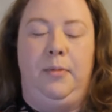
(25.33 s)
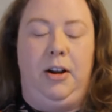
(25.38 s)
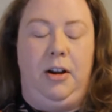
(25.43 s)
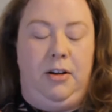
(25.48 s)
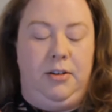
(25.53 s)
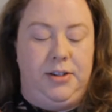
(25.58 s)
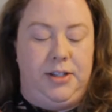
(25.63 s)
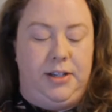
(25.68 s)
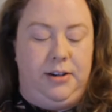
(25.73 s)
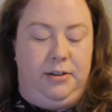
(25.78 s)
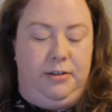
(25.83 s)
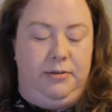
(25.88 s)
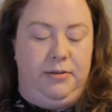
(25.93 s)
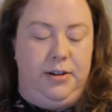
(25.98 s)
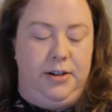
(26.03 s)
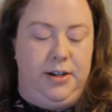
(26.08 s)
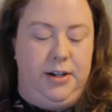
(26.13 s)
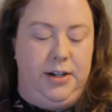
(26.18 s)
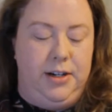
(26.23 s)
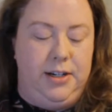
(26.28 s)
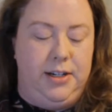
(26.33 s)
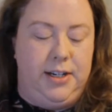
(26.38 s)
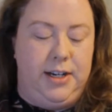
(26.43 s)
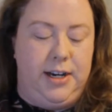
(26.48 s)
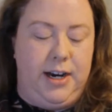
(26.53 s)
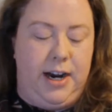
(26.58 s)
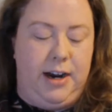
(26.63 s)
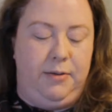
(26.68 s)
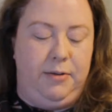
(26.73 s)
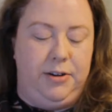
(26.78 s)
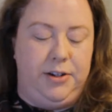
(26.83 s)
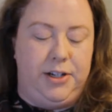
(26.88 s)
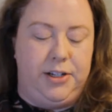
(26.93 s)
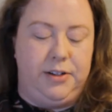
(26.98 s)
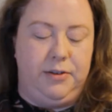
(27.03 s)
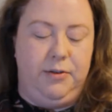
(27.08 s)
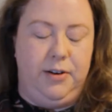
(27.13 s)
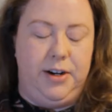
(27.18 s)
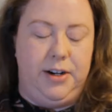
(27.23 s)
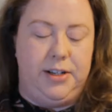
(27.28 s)
Also, today we're
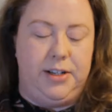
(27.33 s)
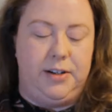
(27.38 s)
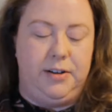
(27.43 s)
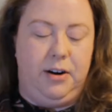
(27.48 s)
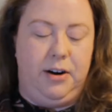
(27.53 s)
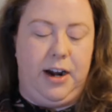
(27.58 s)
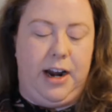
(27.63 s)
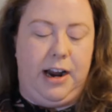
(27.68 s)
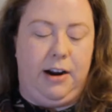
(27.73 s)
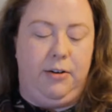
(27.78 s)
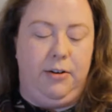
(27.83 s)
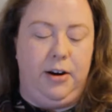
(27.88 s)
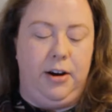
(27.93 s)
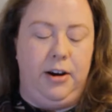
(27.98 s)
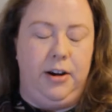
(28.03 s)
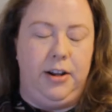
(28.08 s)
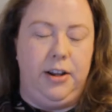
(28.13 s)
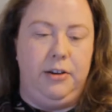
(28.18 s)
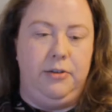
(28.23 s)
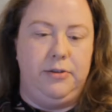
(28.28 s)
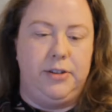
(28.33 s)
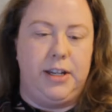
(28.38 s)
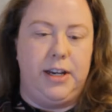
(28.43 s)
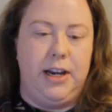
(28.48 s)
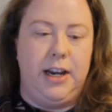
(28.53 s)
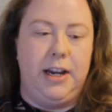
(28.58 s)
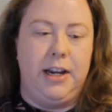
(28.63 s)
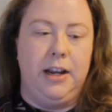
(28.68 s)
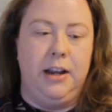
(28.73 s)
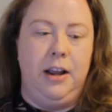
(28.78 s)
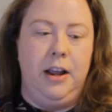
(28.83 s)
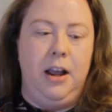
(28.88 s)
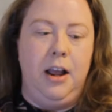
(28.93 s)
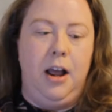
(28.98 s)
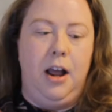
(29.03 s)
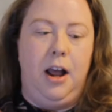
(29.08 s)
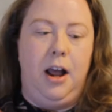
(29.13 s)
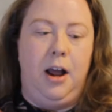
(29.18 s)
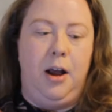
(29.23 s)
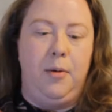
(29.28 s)
just going to start out using
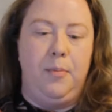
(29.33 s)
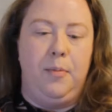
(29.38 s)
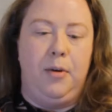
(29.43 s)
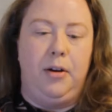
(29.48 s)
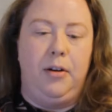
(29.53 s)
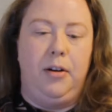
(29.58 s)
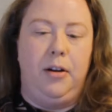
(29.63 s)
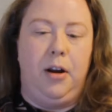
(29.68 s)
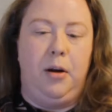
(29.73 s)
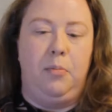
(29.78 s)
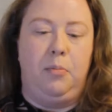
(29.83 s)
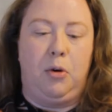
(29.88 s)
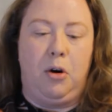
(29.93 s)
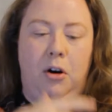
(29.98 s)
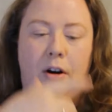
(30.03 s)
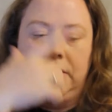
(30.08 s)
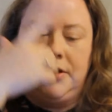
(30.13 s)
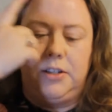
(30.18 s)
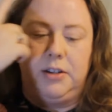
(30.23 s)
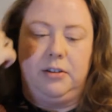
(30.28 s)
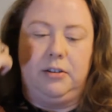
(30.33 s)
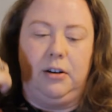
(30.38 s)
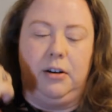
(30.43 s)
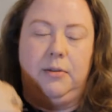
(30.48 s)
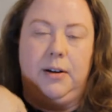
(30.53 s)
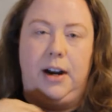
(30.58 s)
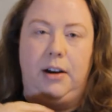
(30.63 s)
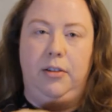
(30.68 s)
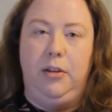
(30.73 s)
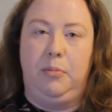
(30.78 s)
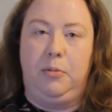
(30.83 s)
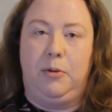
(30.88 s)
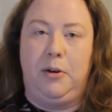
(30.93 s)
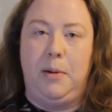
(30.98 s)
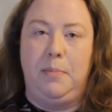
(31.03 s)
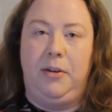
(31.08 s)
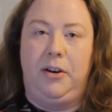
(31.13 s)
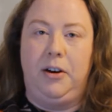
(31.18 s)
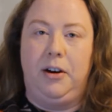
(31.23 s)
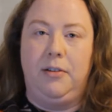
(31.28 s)
a bronzer around the
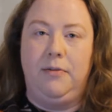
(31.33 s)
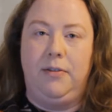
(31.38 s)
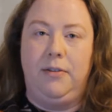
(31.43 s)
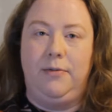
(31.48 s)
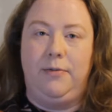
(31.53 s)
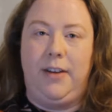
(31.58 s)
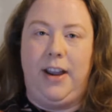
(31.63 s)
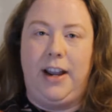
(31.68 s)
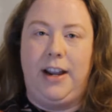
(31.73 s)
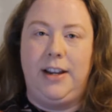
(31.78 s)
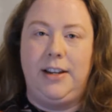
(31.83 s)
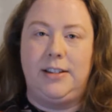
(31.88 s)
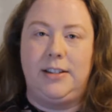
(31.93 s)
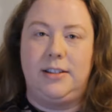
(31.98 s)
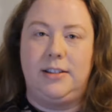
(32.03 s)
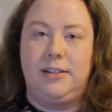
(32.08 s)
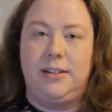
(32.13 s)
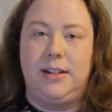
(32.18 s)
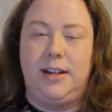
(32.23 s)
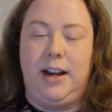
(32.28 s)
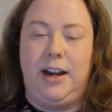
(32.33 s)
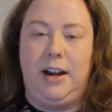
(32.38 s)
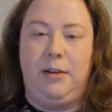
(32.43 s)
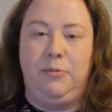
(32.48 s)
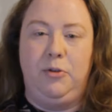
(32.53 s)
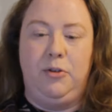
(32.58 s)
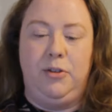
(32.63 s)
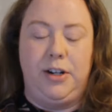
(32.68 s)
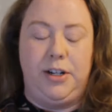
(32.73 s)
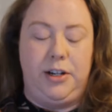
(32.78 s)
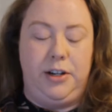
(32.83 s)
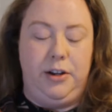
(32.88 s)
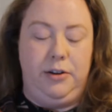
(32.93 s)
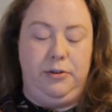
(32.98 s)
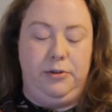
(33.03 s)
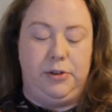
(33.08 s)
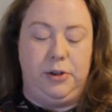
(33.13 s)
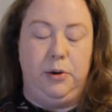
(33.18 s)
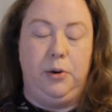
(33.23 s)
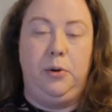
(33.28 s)
perimeter of the face. Today I'm going to
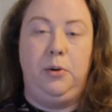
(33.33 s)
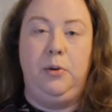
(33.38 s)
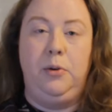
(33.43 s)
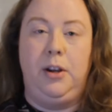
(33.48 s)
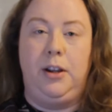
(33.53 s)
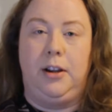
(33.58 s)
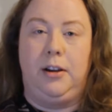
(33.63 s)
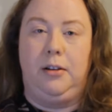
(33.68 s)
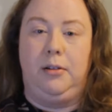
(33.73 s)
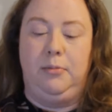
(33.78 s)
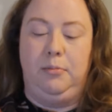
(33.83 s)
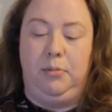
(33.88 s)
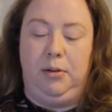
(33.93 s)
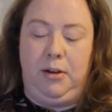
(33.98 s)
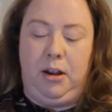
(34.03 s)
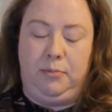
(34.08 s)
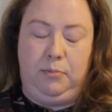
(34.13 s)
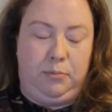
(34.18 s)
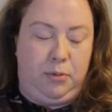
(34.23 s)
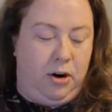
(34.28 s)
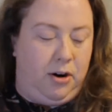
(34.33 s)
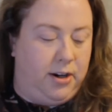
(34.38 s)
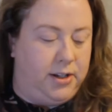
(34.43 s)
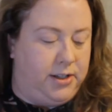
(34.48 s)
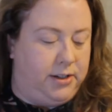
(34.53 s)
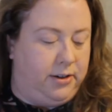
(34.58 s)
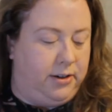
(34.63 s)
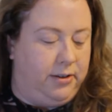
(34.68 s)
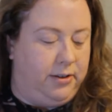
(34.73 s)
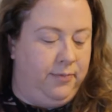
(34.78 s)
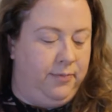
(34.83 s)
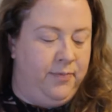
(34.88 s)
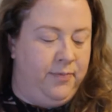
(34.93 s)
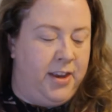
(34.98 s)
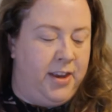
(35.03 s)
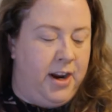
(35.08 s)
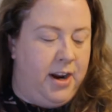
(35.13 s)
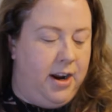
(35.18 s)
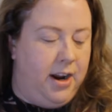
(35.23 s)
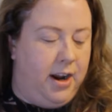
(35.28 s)
use Hula bronzer
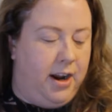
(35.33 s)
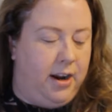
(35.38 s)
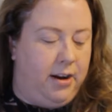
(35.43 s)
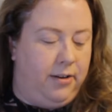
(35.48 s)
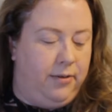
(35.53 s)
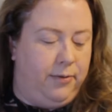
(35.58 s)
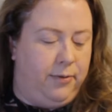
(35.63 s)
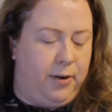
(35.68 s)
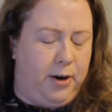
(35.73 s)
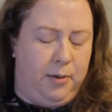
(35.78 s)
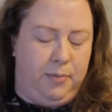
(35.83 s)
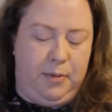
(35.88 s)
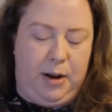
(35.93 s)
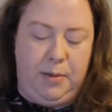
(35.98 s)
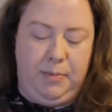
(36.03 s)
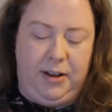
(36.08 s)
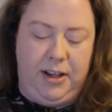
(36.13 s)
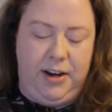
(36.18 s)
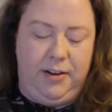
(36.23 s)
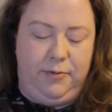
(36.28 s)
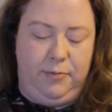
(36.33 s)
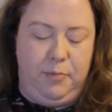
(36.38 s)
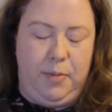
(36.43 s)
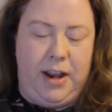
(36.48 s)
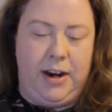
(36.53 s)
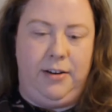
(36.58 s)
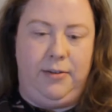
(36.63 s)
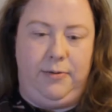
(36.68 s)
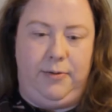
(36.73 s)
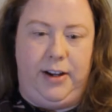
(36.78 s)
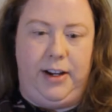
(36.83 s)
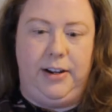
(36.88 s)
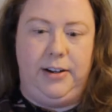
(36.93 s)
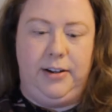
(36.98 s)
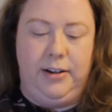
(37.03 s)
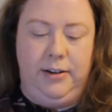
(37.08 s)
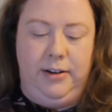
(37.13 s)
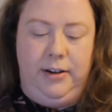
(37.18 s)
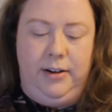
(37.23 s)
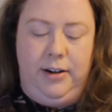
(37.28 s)
from, I believe,
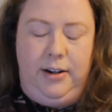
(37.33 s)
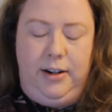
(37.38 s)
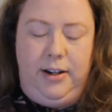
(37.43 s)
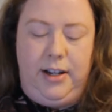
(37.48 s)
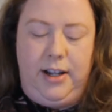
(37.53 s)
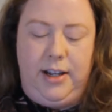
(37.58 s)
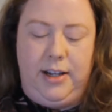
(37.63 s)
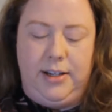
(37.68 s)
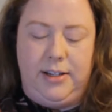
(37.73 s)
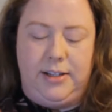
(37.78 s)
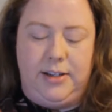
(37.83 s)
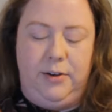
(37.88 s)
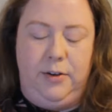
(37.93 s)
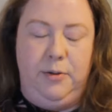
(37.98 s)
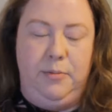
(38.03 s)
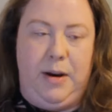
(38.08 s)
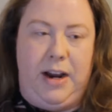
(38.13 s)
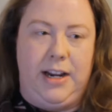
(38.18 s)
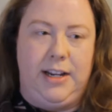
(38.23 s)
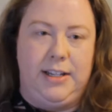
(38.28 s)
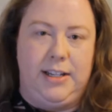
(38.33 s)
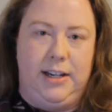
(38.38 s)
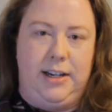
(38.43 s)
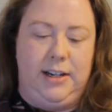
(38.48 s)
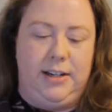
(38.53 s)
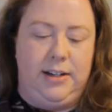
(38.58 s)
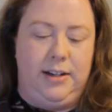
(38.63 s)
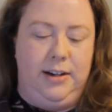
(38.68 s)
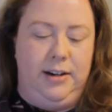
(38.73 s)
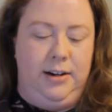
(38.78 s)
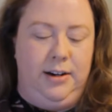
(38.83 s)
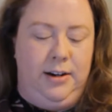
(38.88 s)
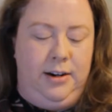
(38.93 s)
Benefit is who makes it.